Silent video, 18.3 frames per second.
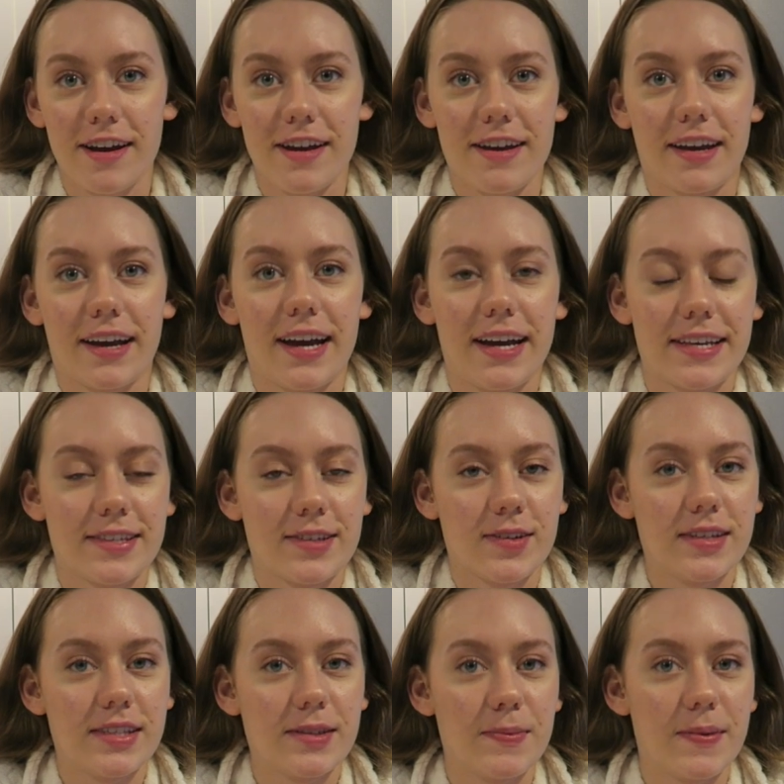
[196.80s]
Okay guys,
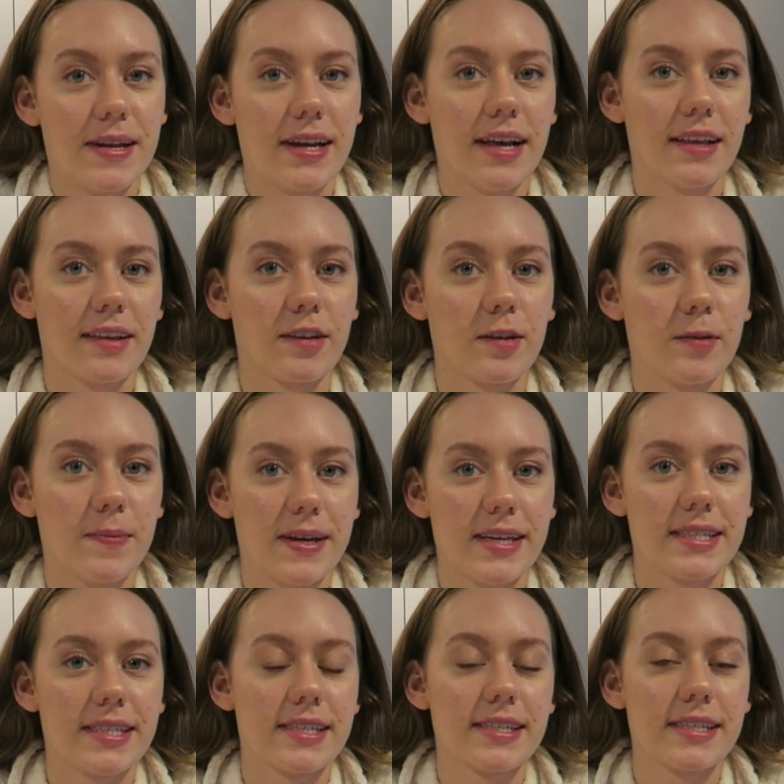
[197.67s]
so it's been a little
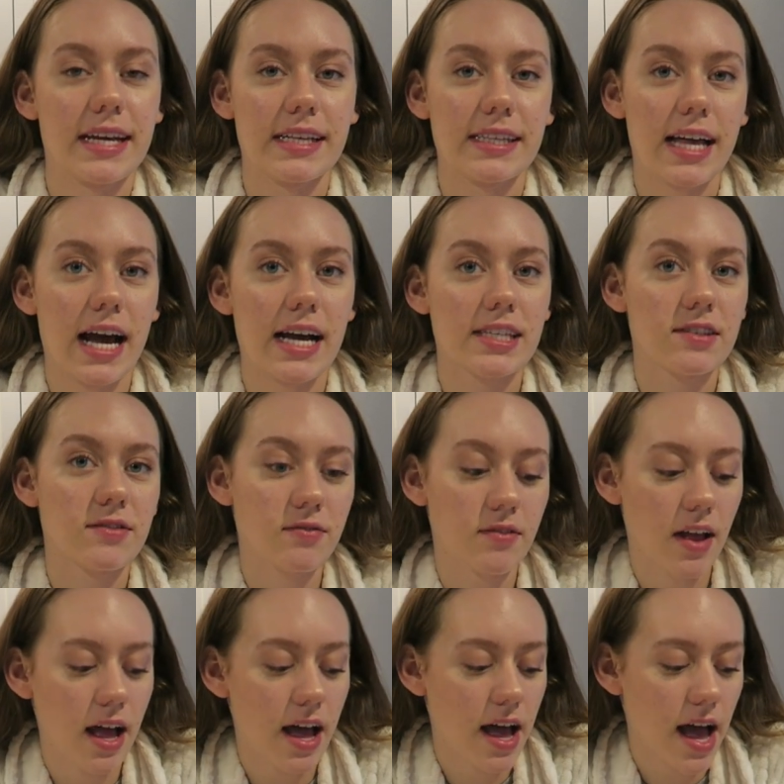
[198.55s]
bit since I last
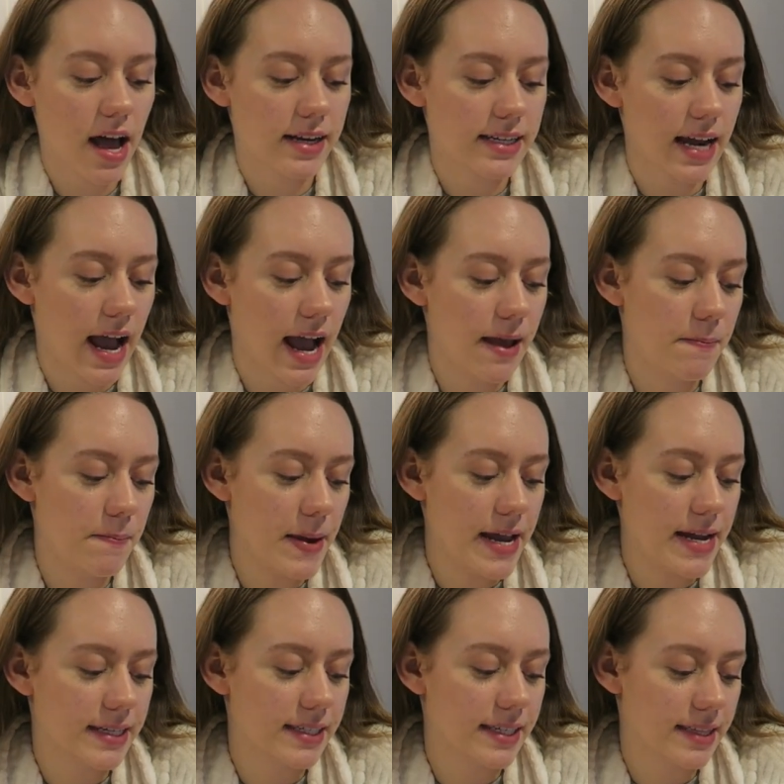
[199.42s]
vlogged. I
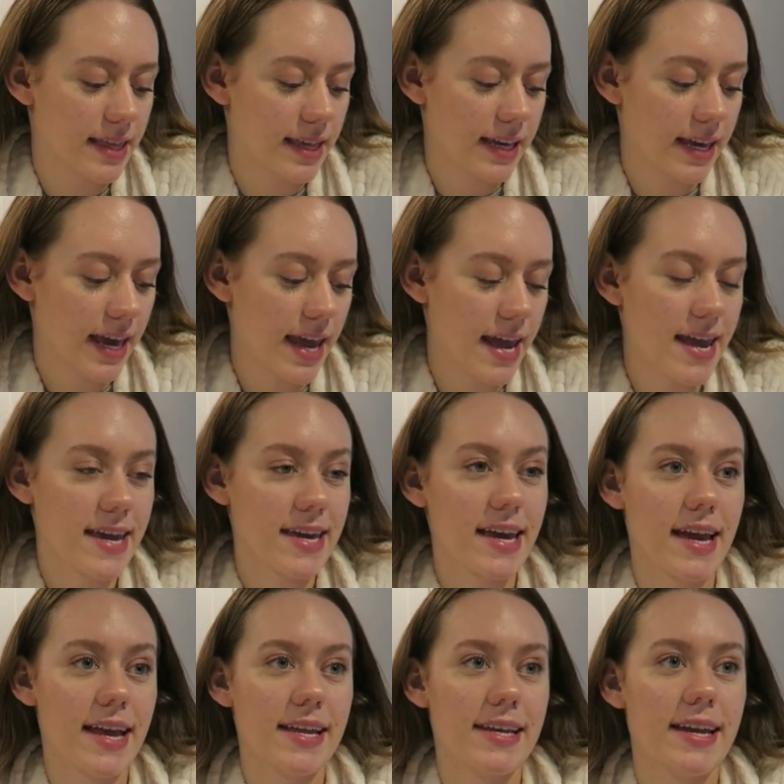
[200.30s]
baked the
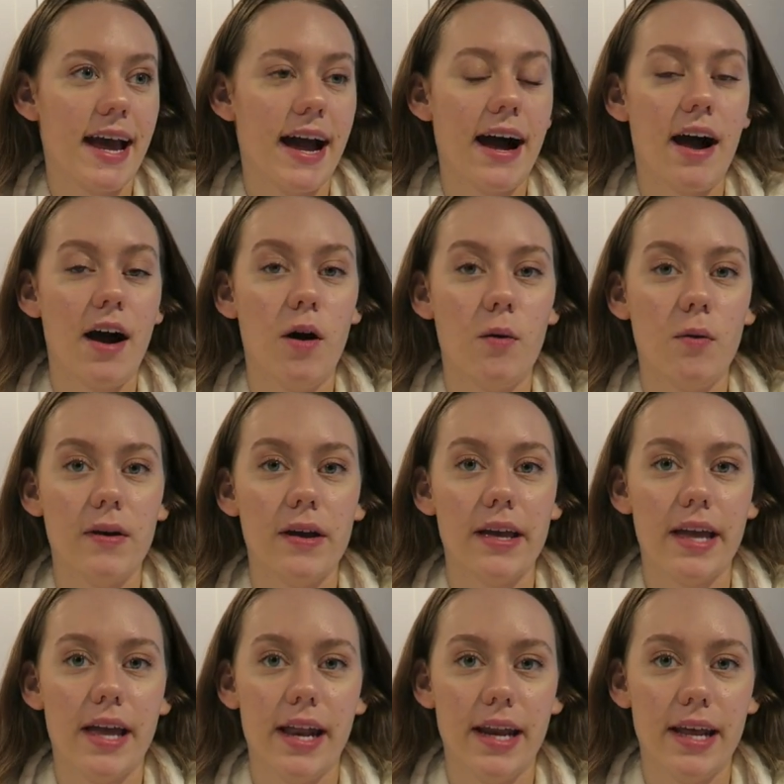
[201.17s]
cake and now
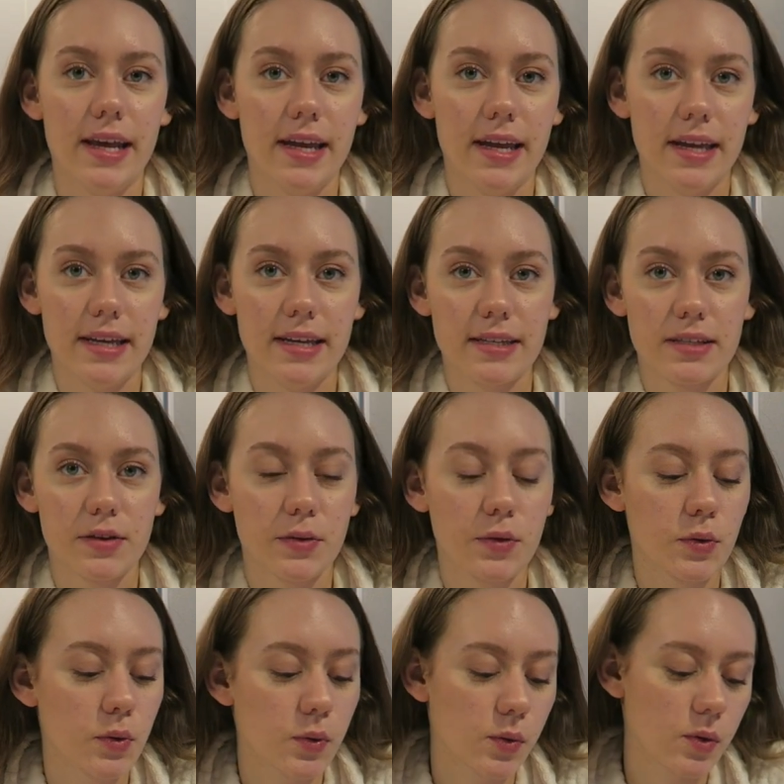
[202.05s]
it is
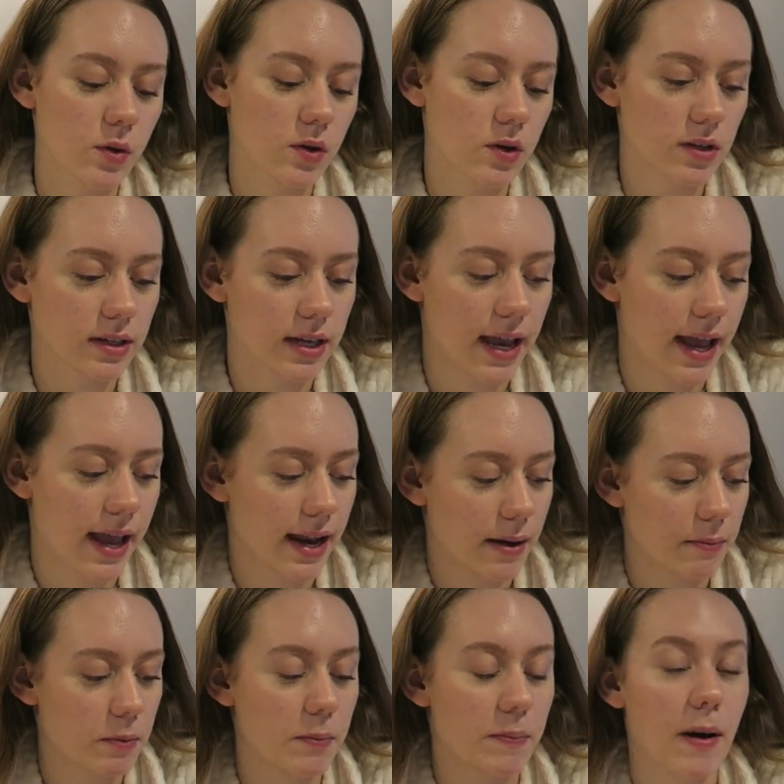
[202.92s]
cooled
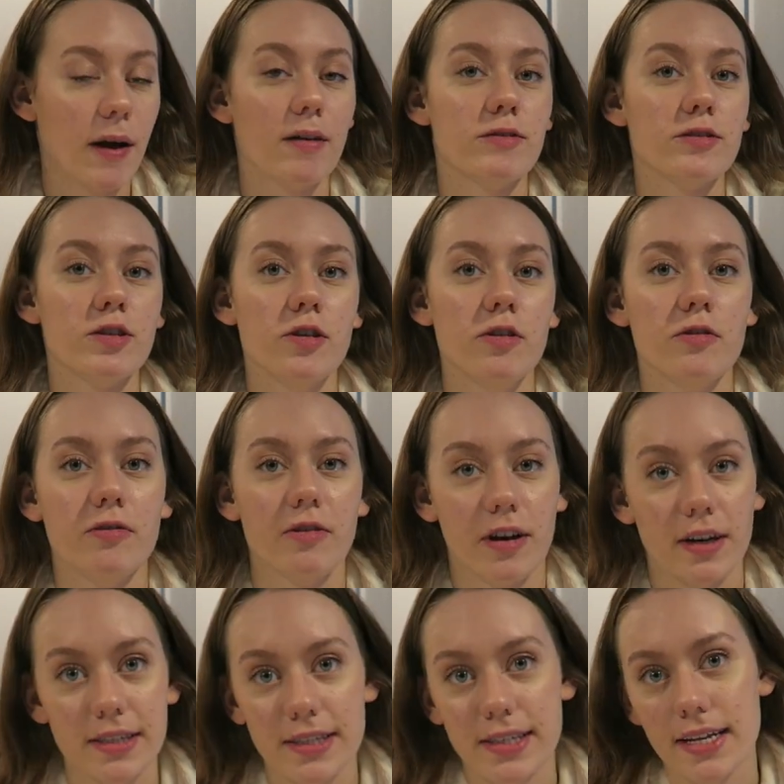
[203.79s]
and I'm about to
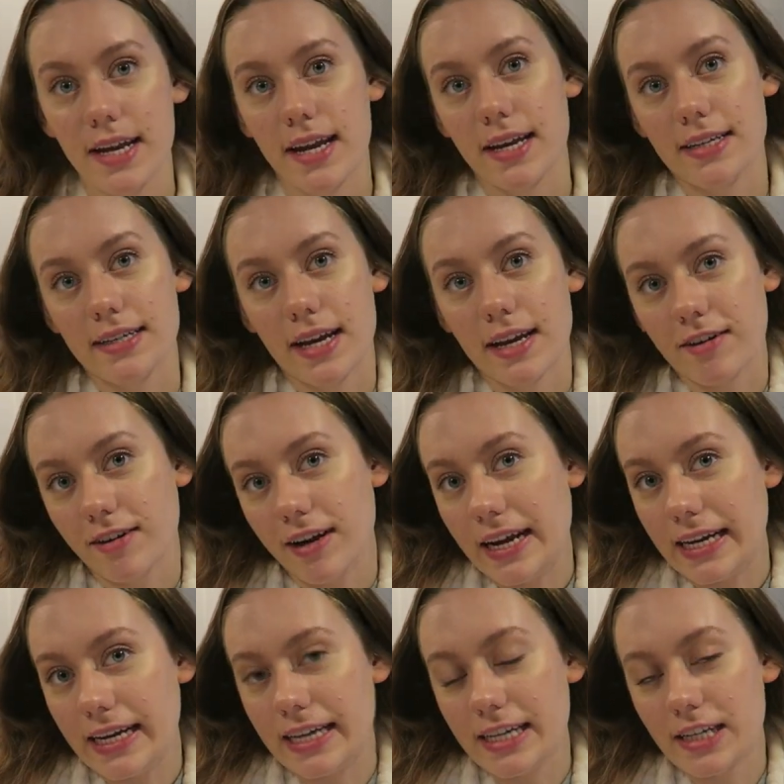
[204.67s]
frost it and
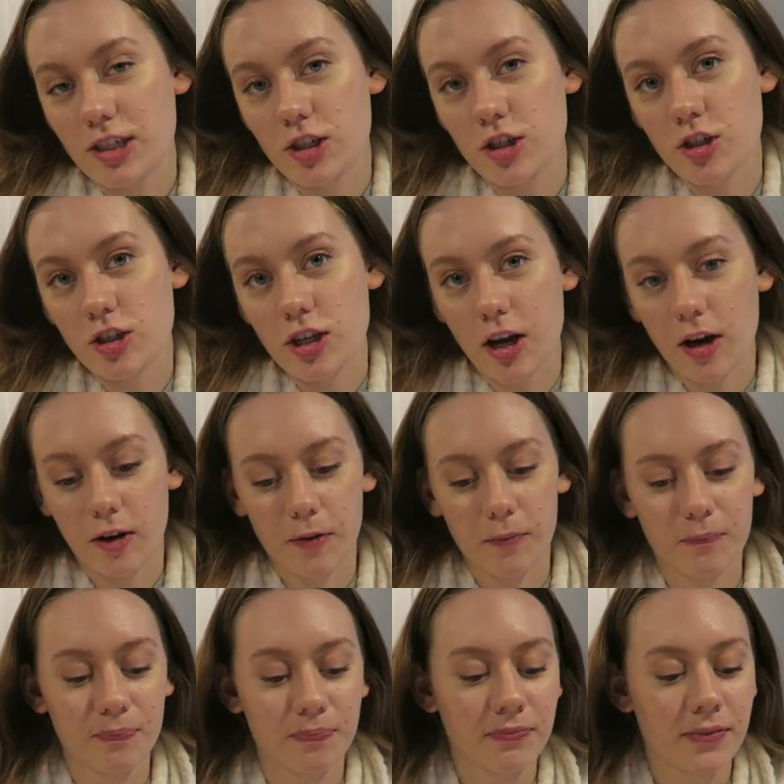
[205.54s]
decorate it.
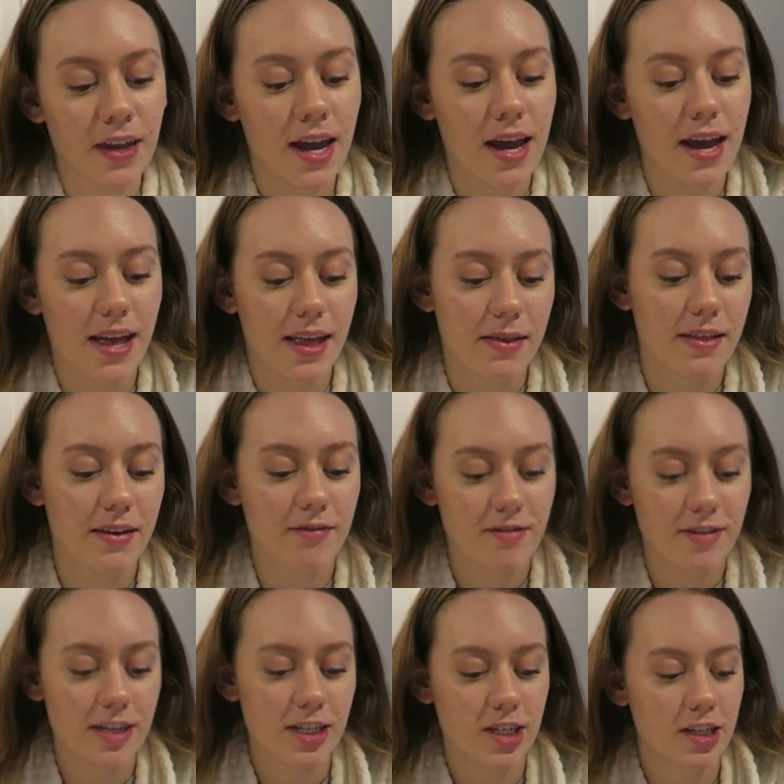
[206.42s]
So the
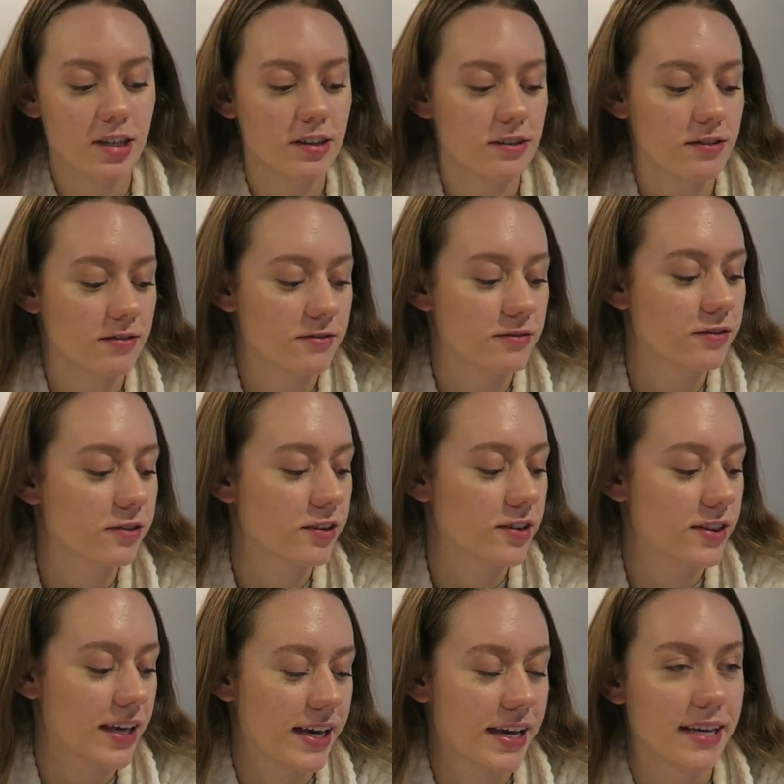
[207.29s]
vision
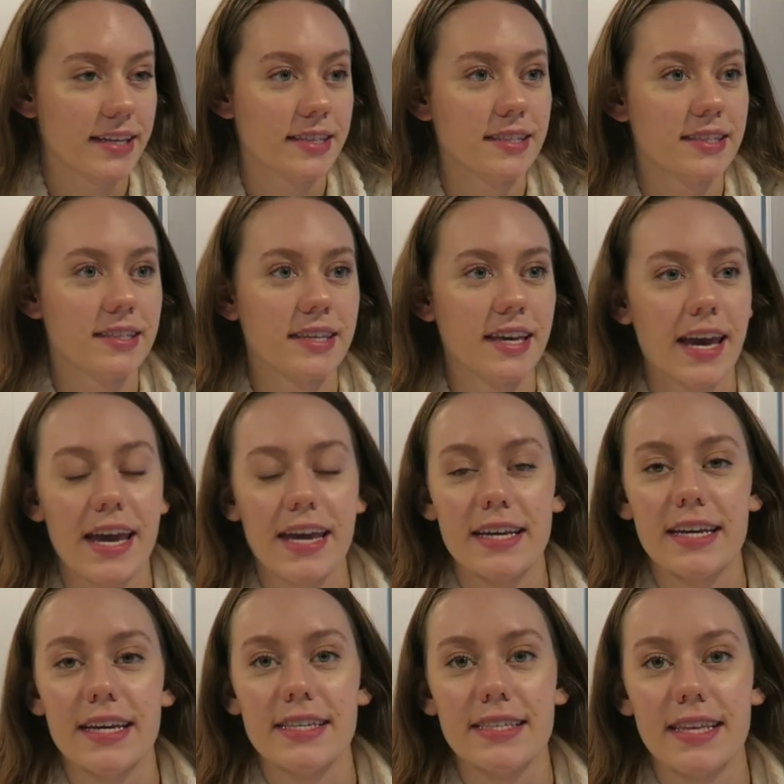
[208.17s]
for this
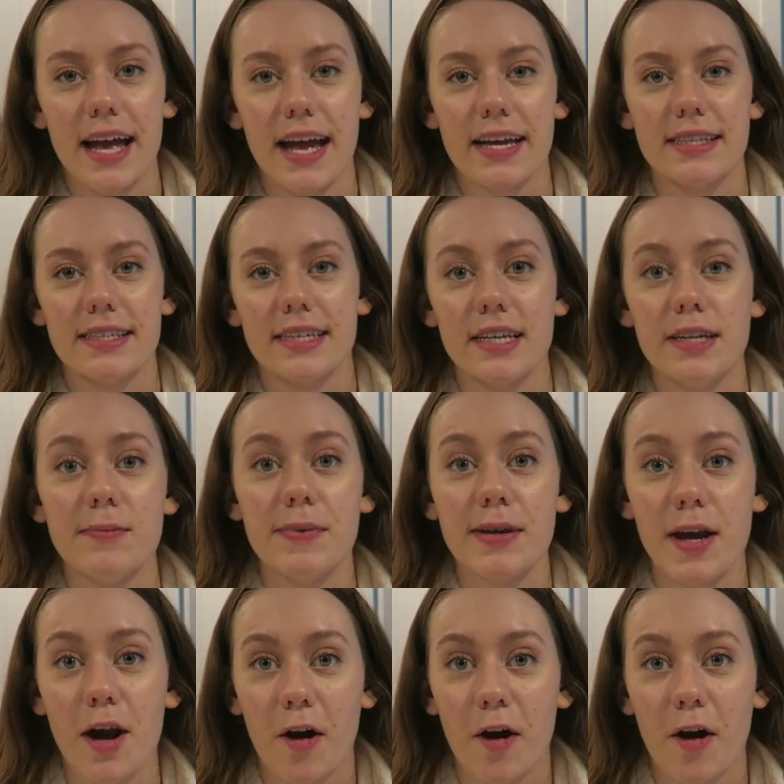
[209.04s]
cake is that it's gonna be